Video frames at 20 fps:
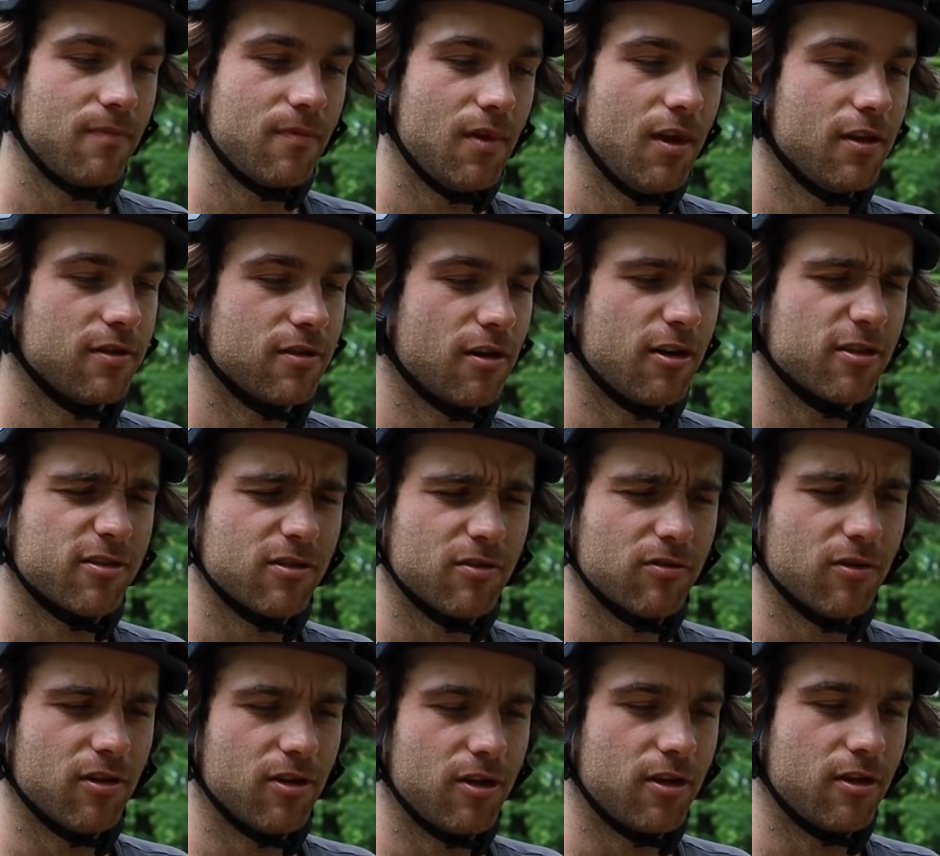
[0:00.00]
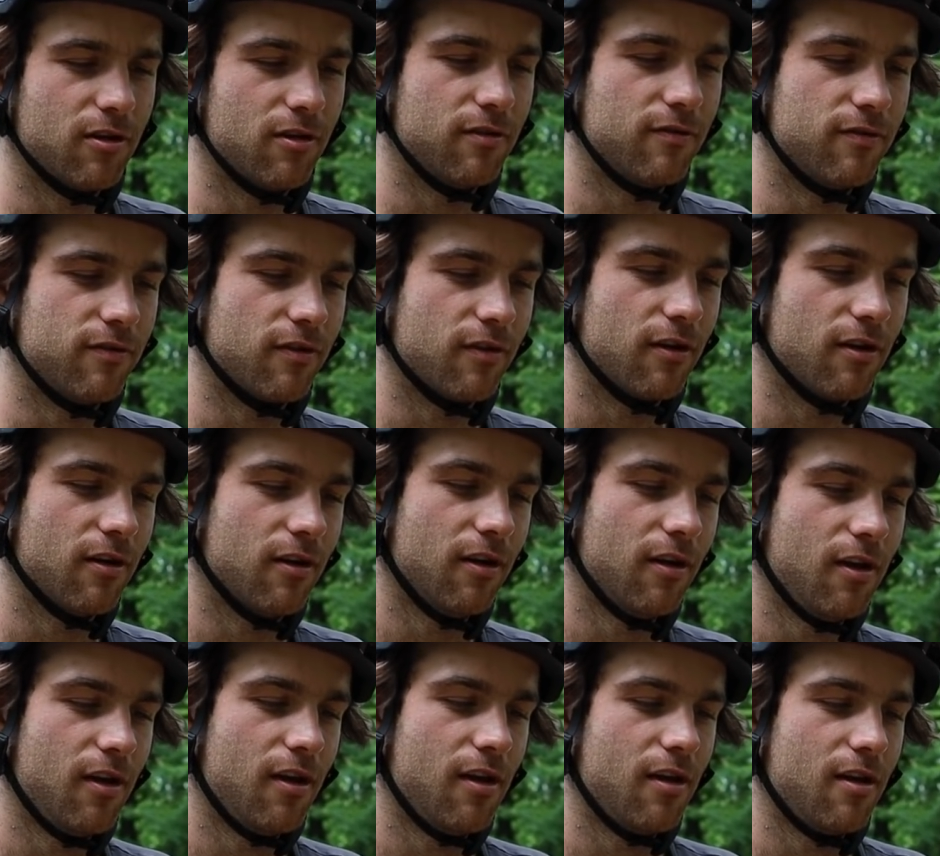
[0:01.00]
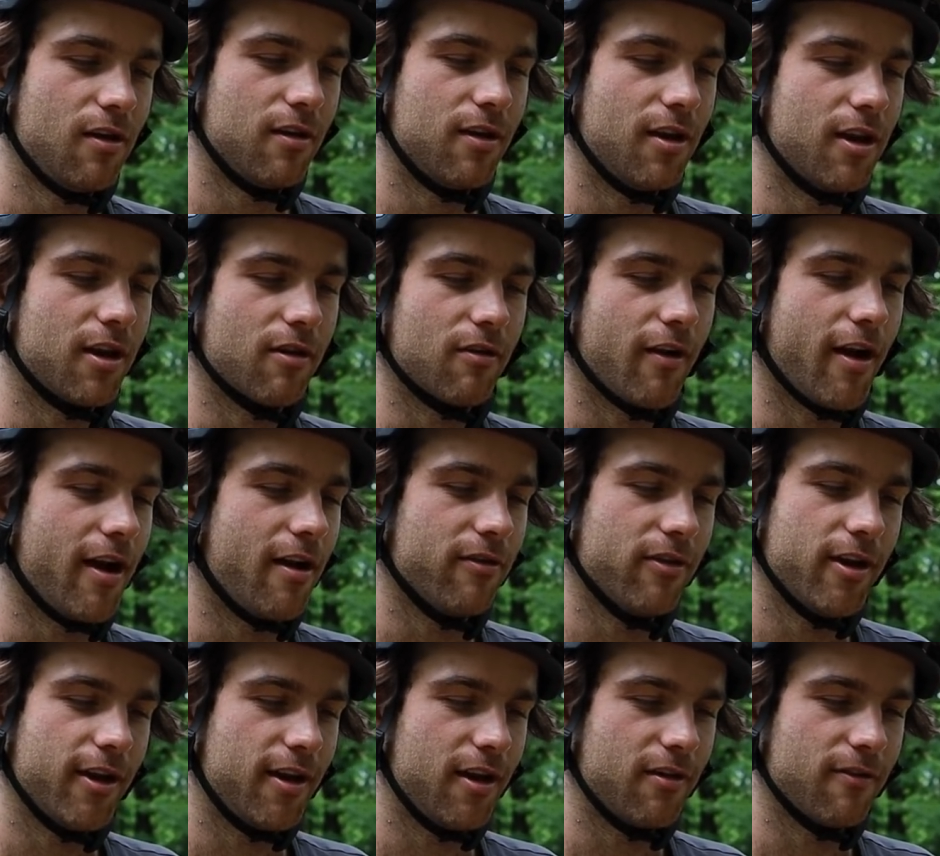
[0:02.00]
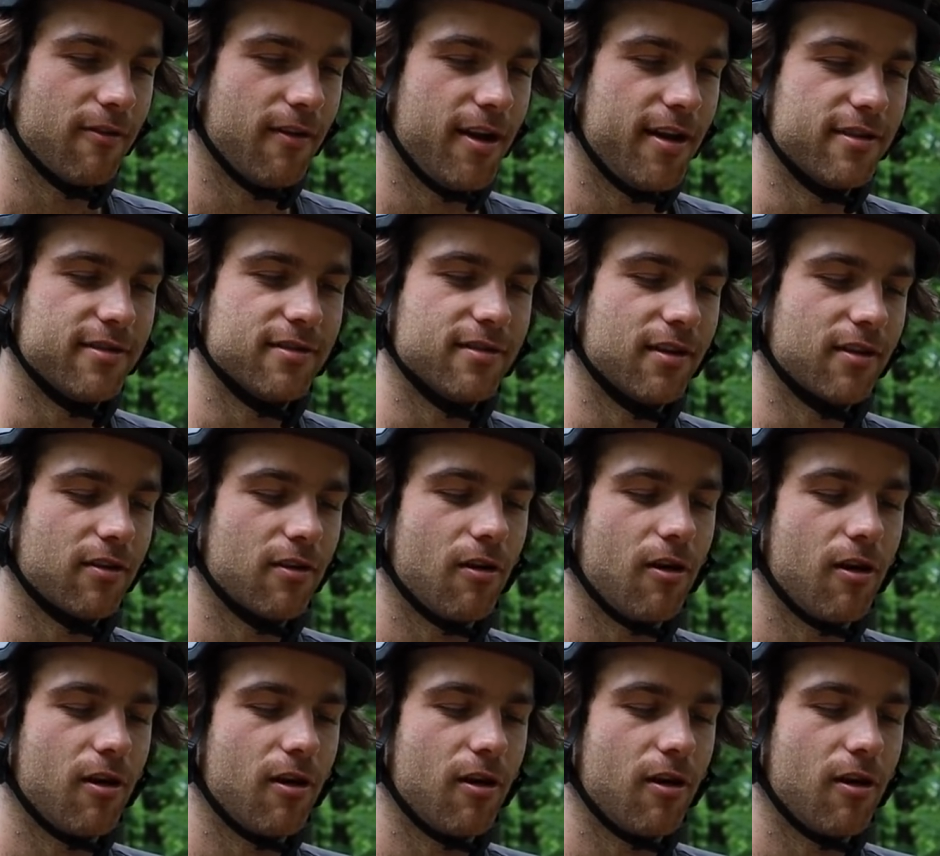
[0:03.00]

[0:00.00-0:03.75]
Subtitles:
It's also really good for getting around, like at a race. Like, they're